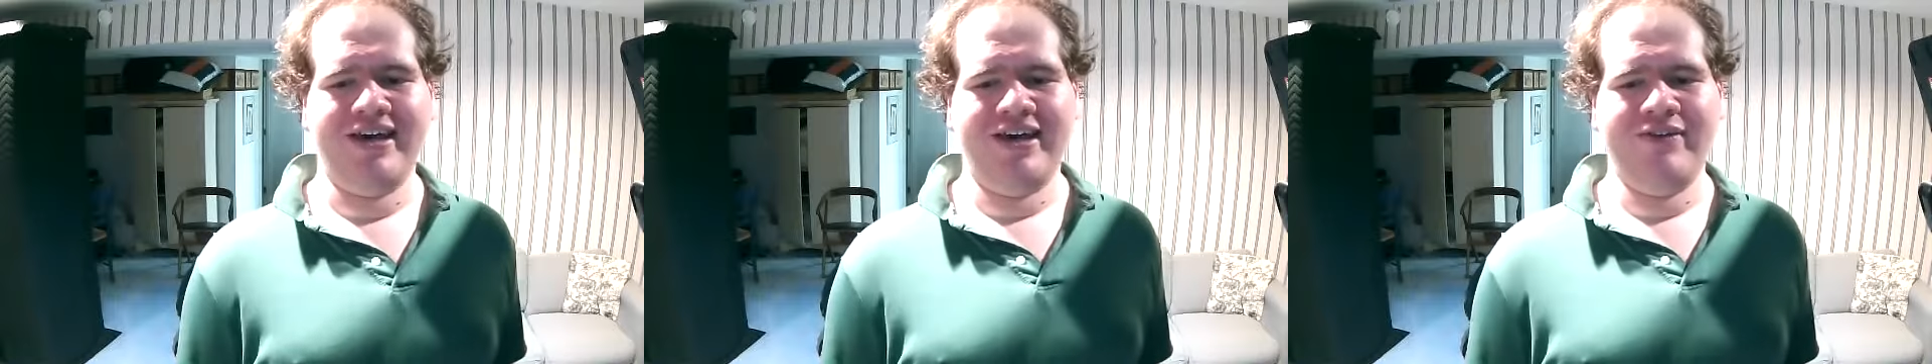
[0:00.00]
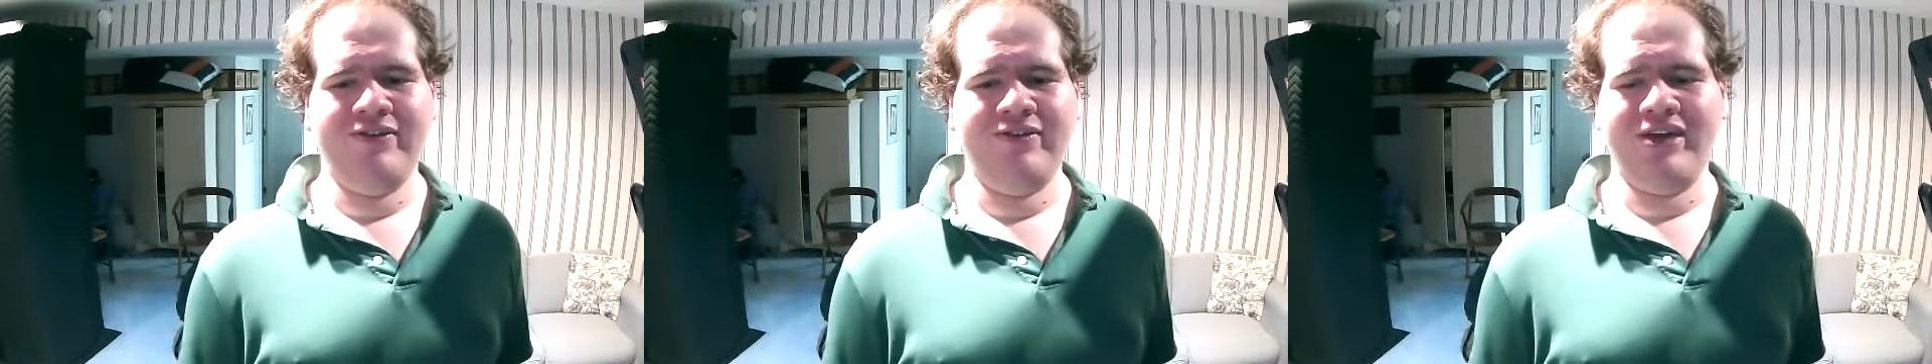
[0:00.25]

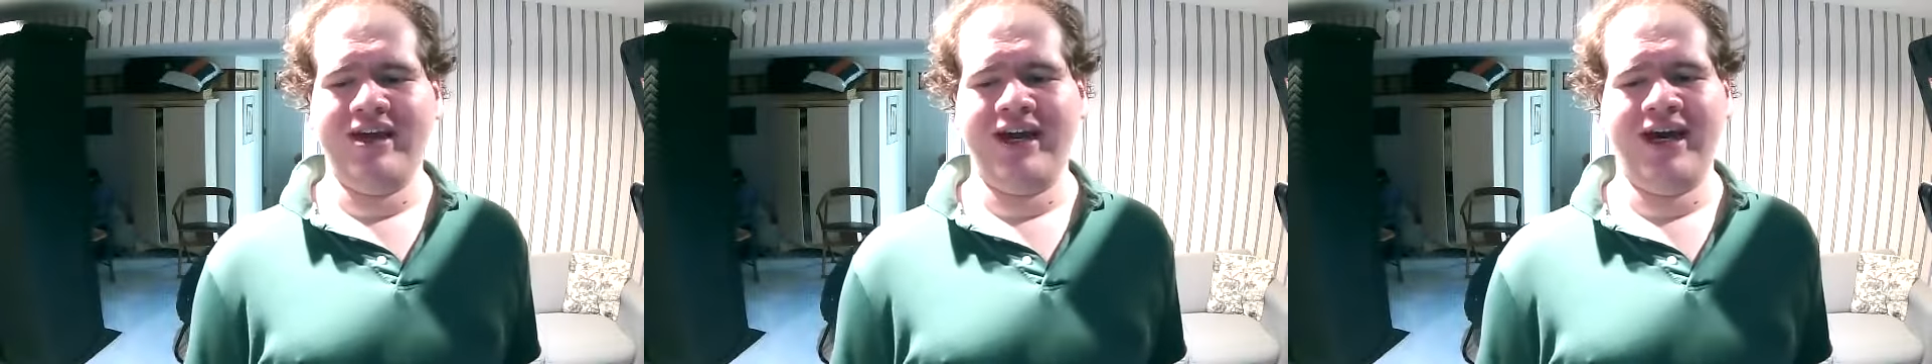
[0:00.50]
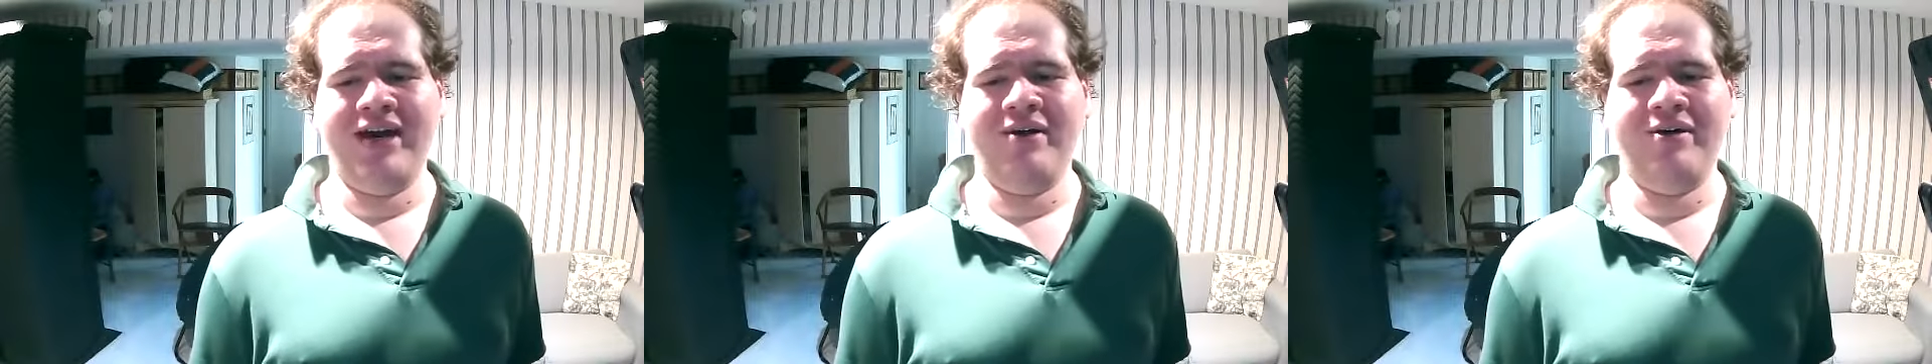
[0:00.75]
every
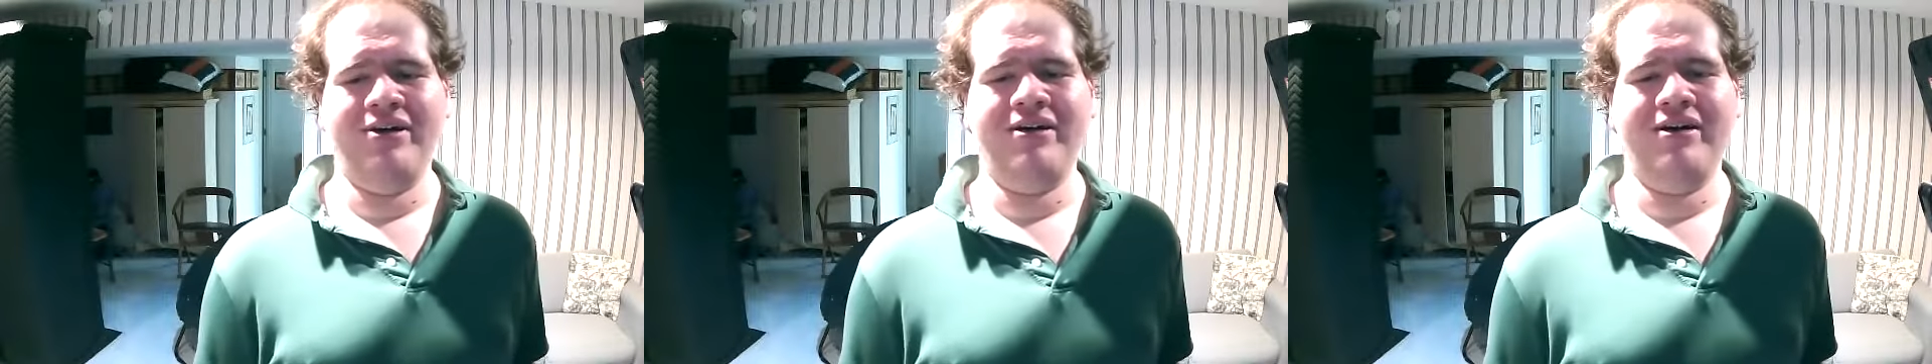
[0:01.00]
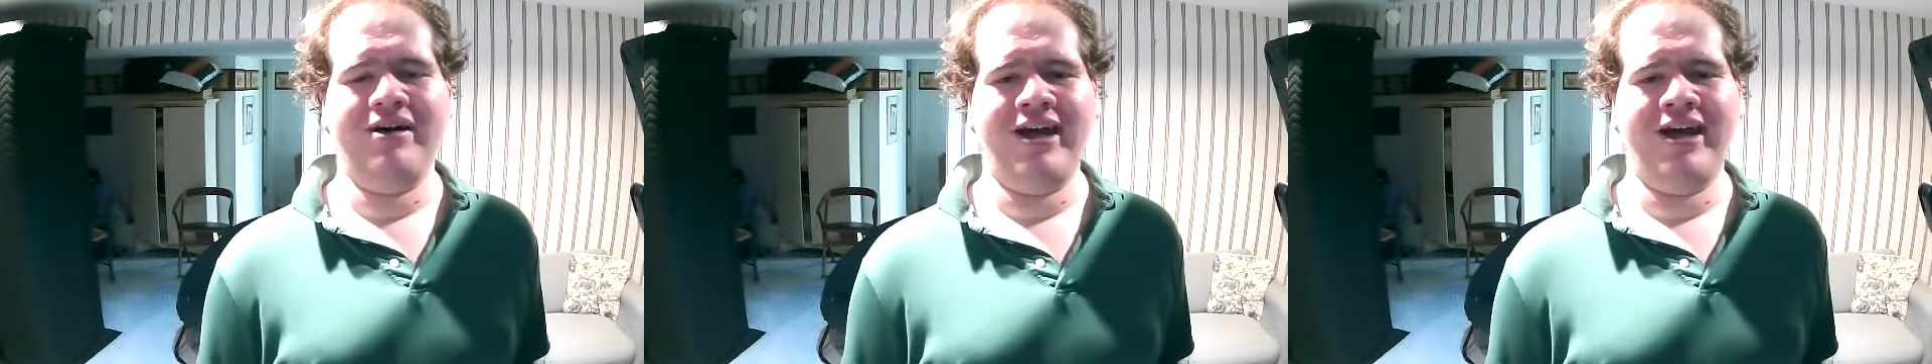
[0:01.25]

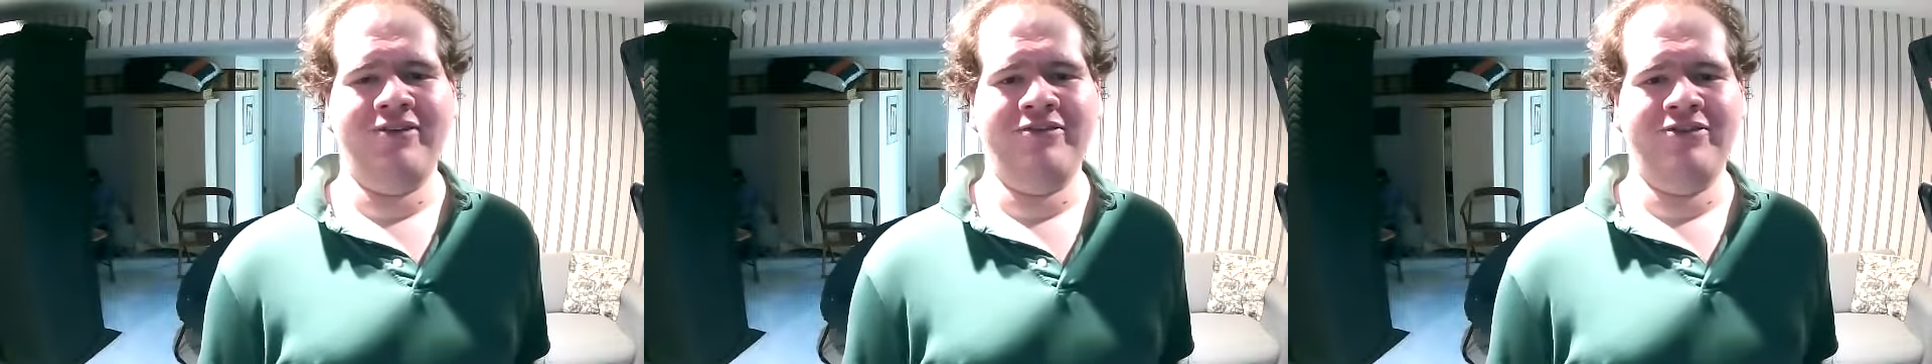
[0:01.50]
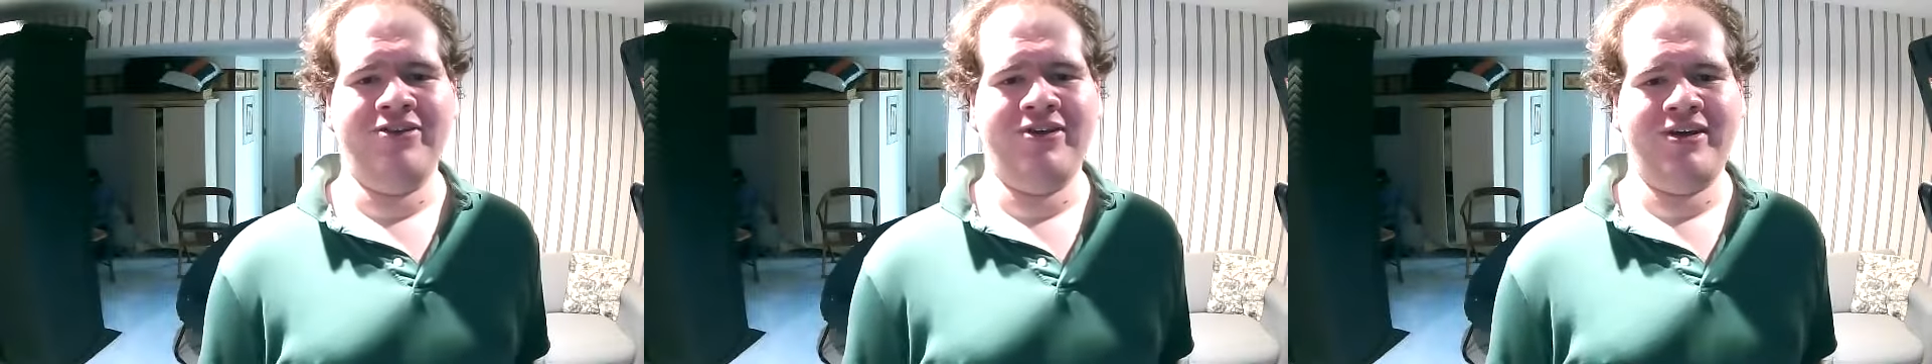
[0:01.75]
hour,
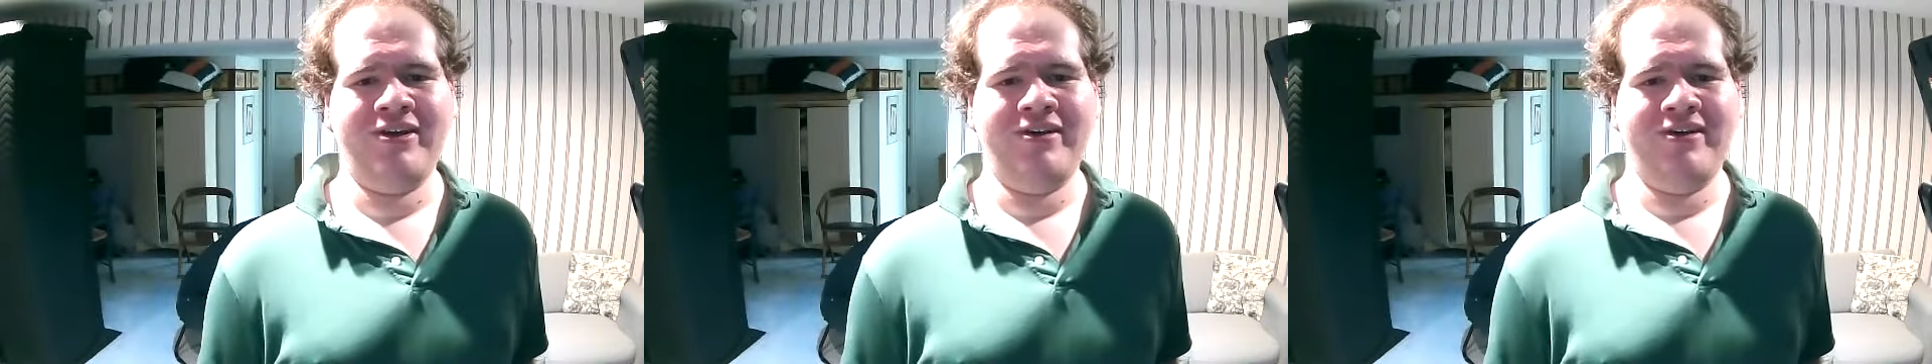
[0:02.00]
every